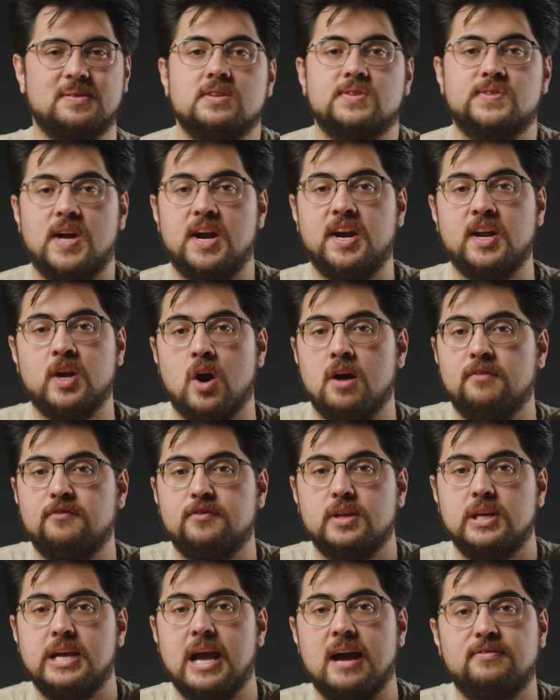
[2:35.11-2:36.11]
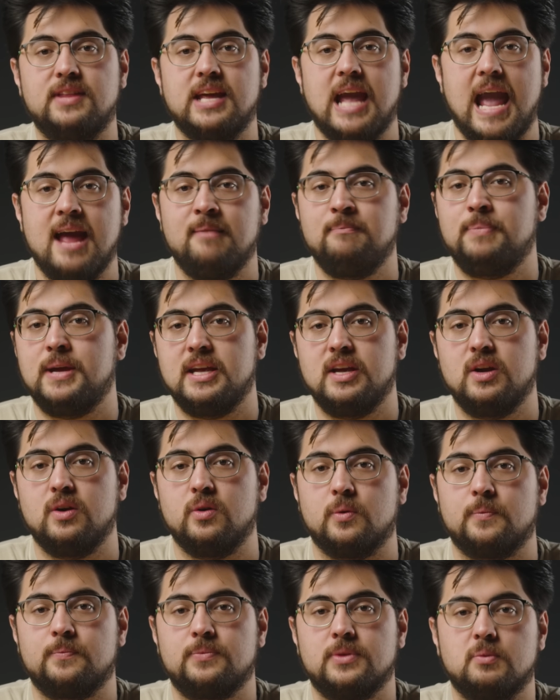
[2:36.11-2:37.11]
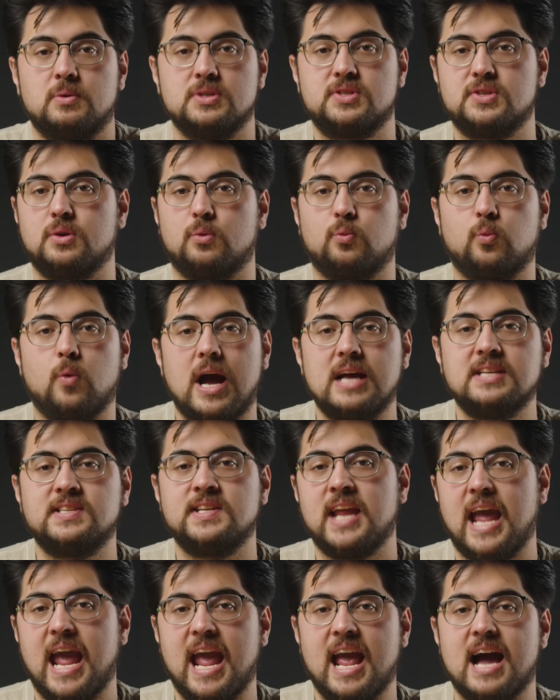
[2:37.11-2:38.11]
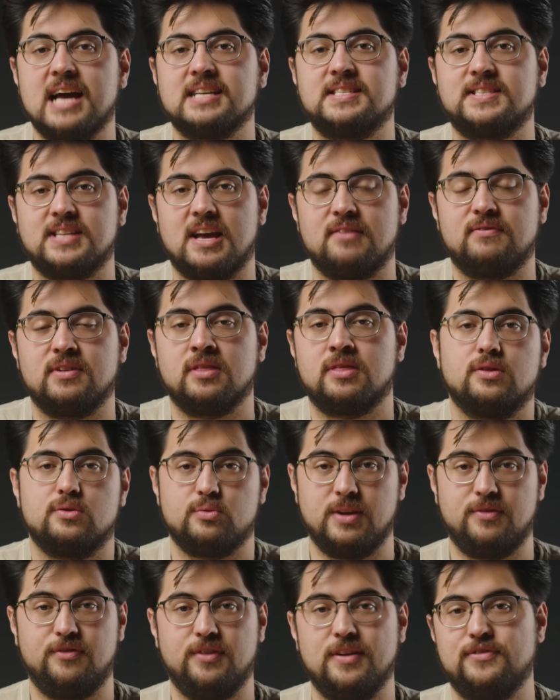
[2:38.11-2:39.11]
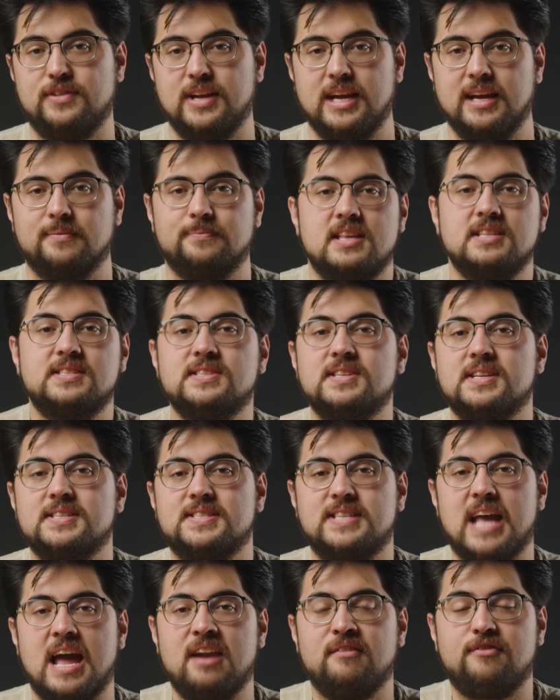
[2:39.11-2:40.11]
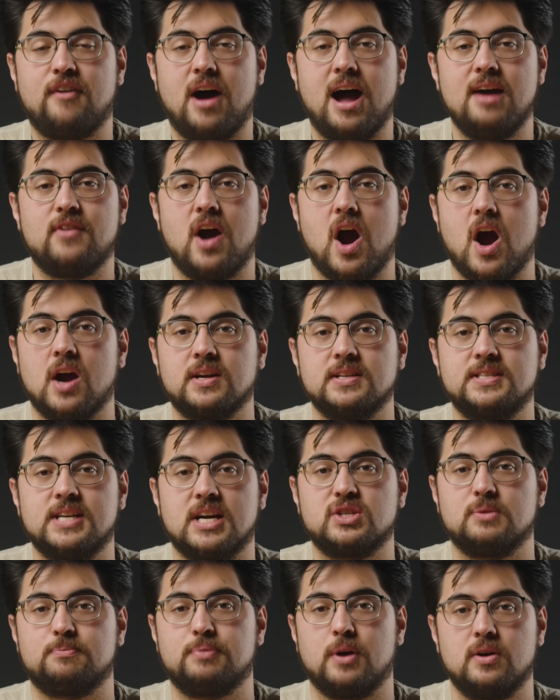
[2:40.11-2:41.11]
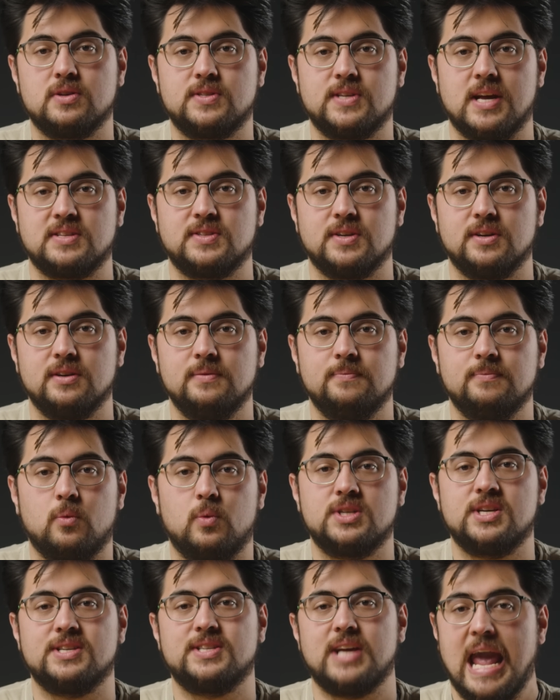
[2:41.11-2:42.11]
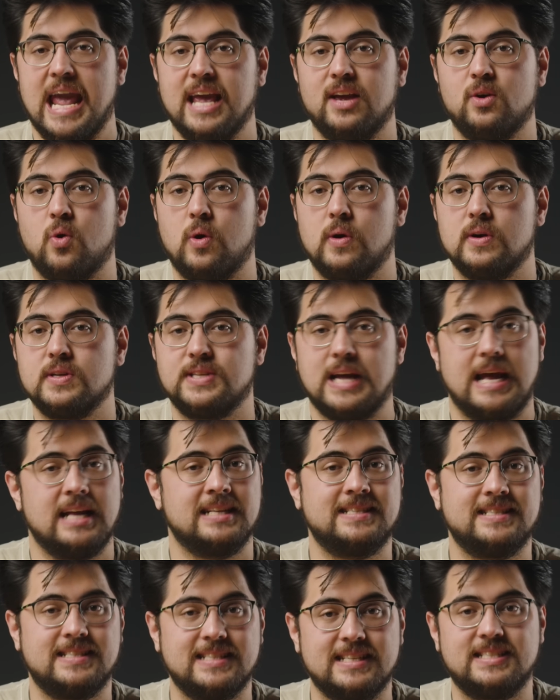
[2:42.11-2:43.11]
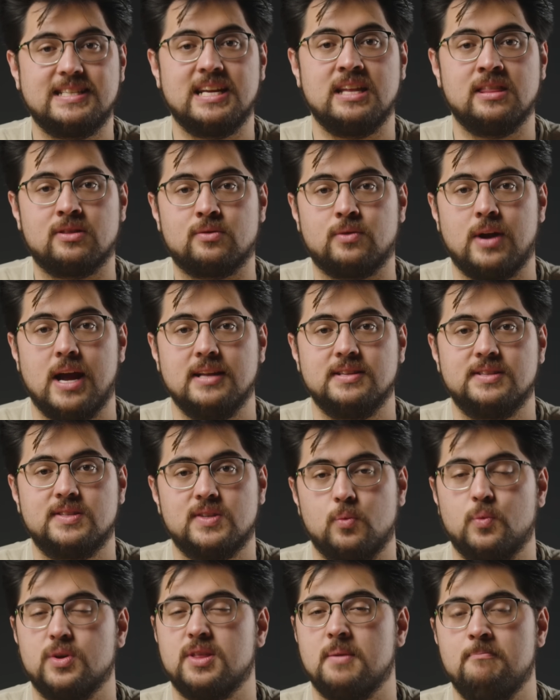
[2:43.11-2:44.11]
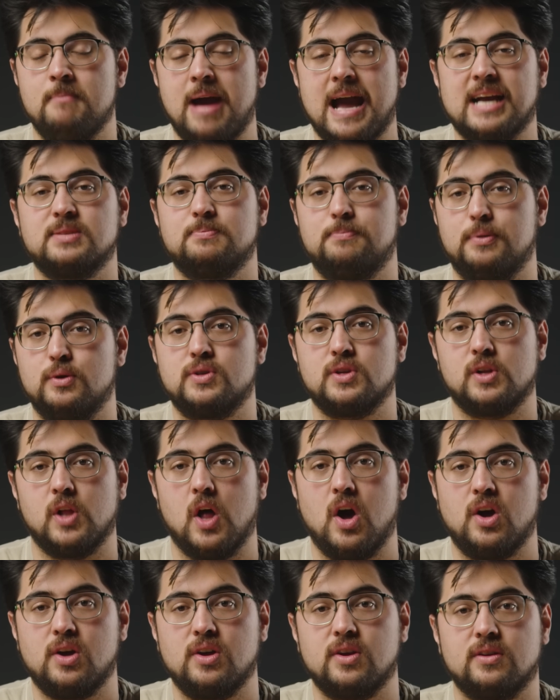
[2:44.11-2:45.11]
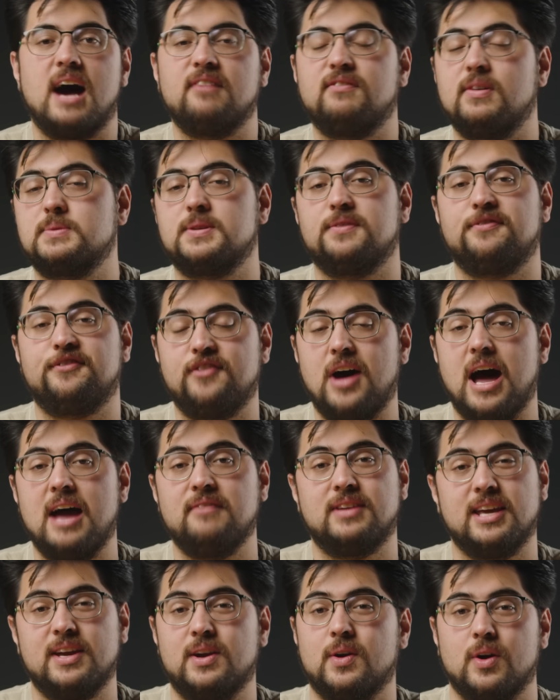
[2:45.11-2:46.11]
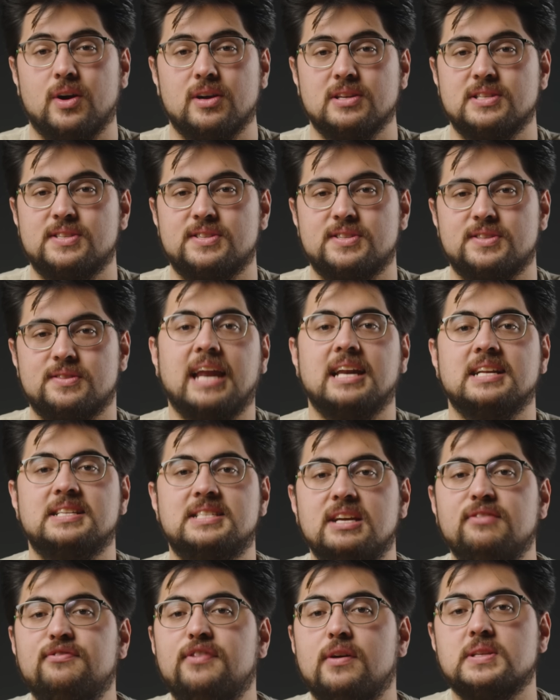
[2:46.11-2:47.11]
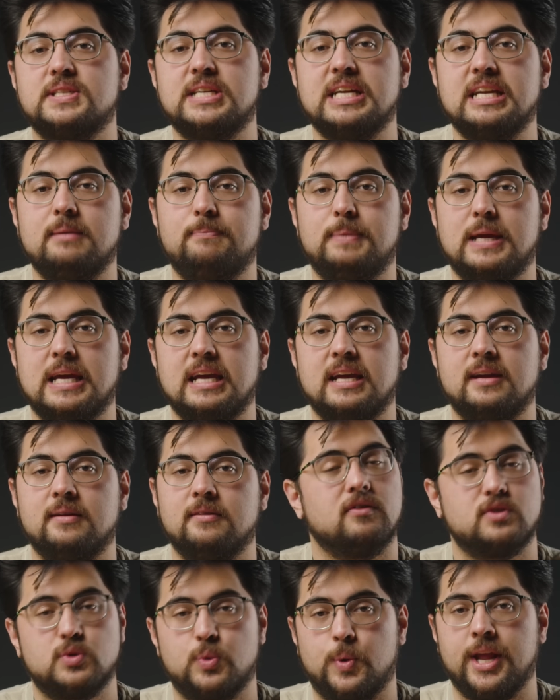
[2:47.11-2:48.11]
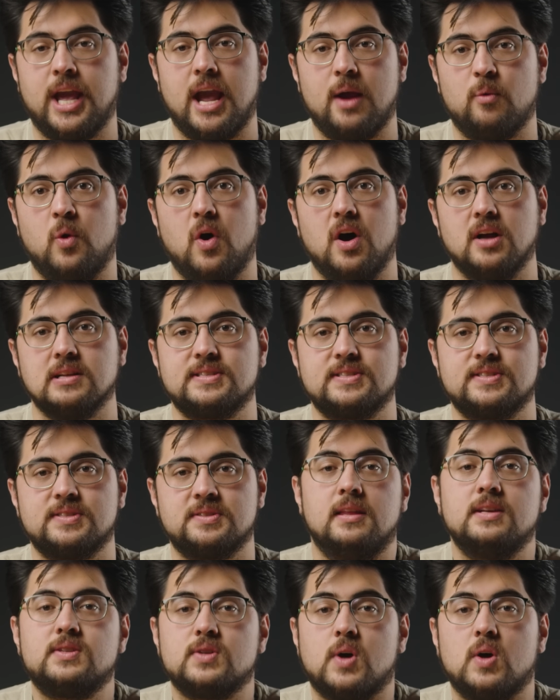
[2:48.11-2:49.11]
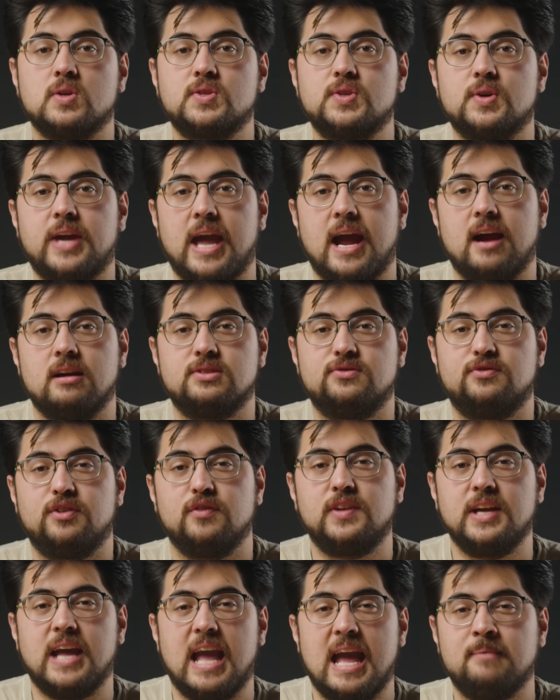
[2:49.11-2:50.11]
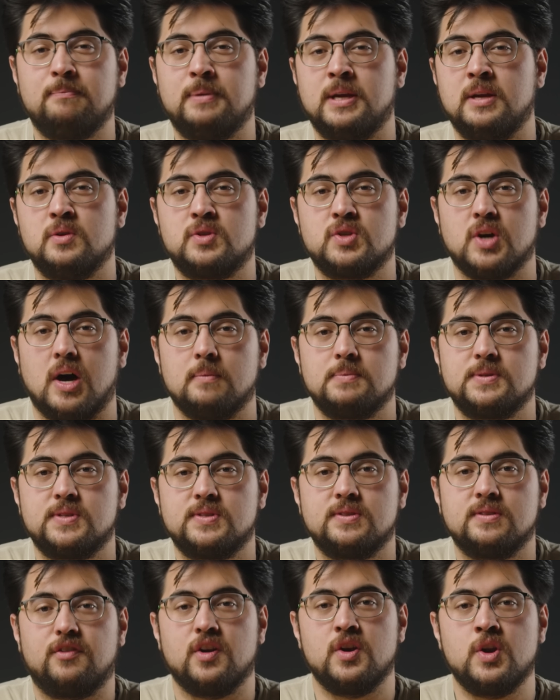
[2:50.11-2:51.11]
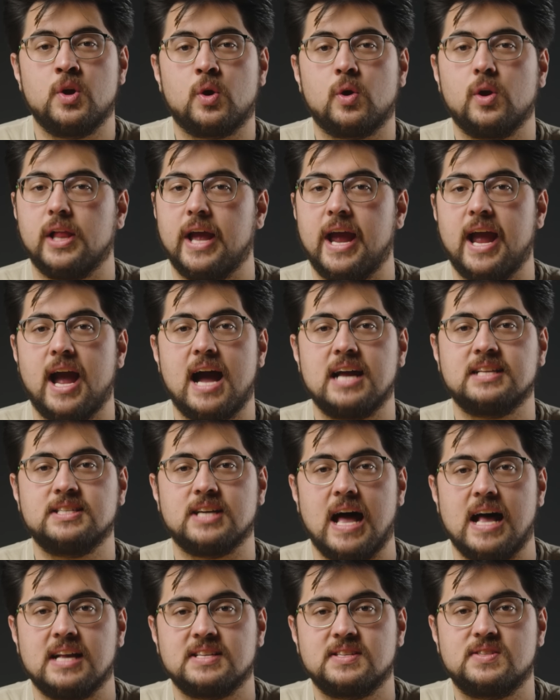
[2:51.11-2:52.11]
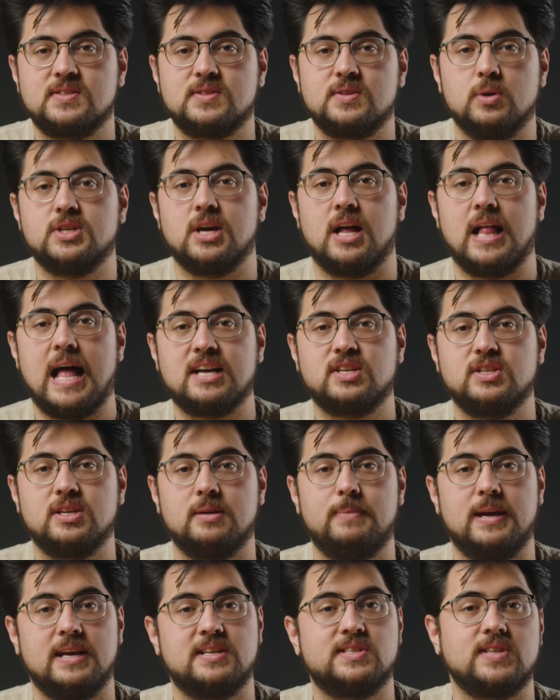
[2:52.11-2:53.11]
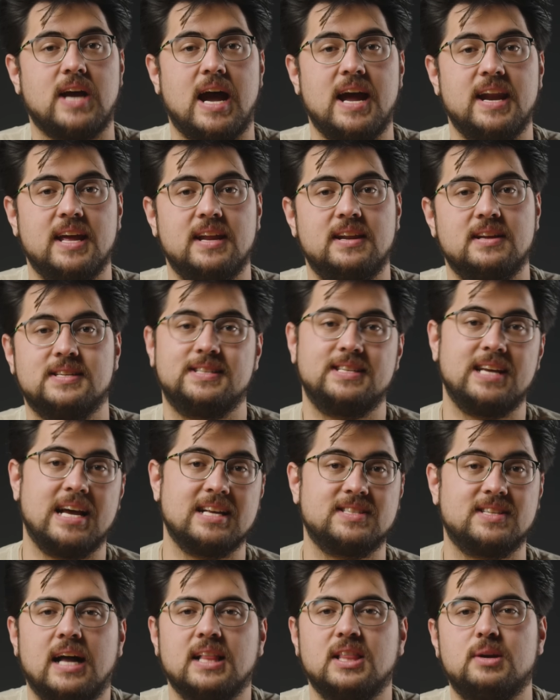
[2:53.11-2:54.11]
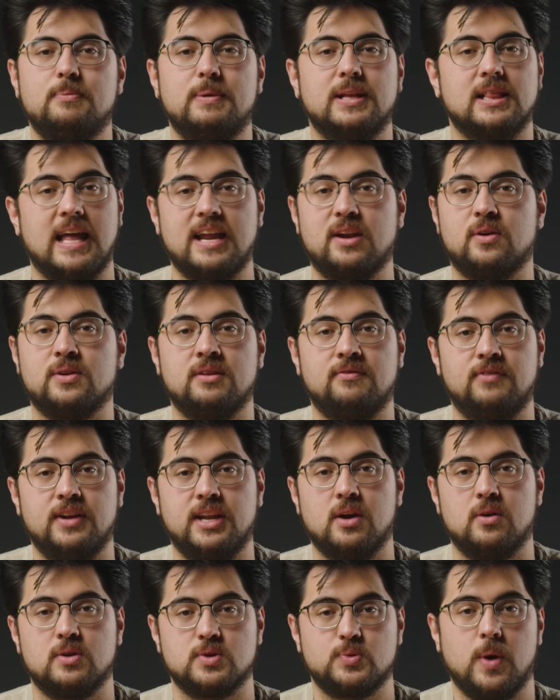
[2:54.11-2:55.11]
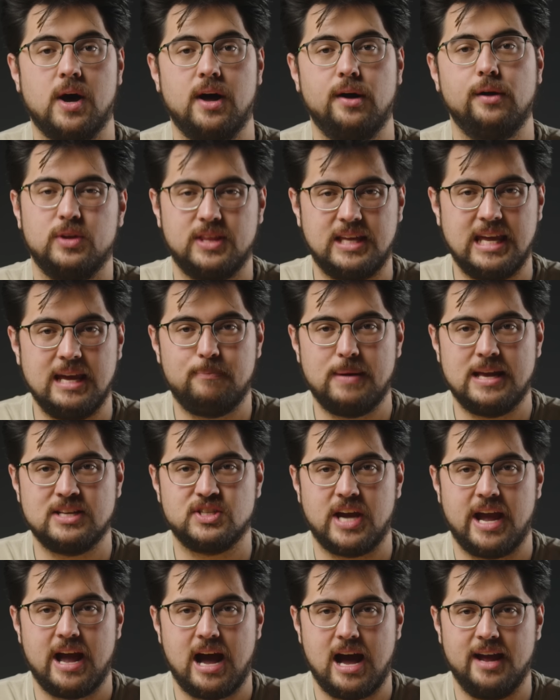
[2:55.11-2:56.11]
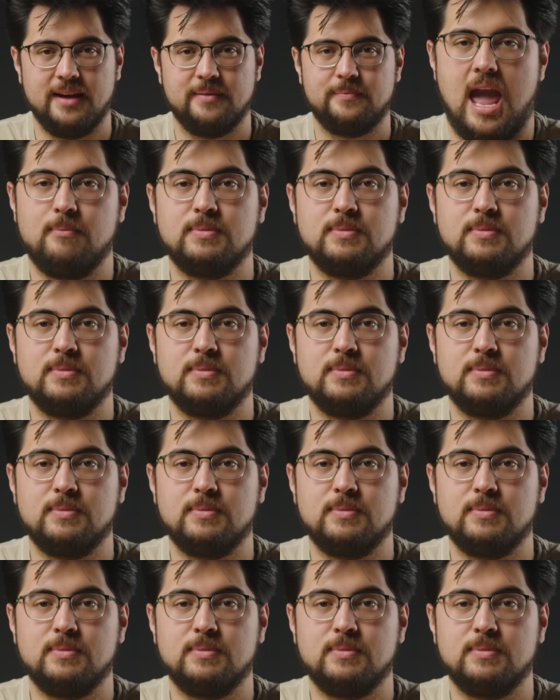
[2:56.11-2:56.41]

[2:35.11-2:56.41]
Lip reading: Starting off, you have the NPU, which is the Ryzen AI 7 350. This is a Zen 5 architecture processor, which has 8 cores and 16 threads with a max boost clock of up to 5 GHz and a default TDP of 28 watts. This also carries 50 NPU tops for neural AI tasks, which I'll actually be excited to test a little bit later in the video as well with Geekbench AI.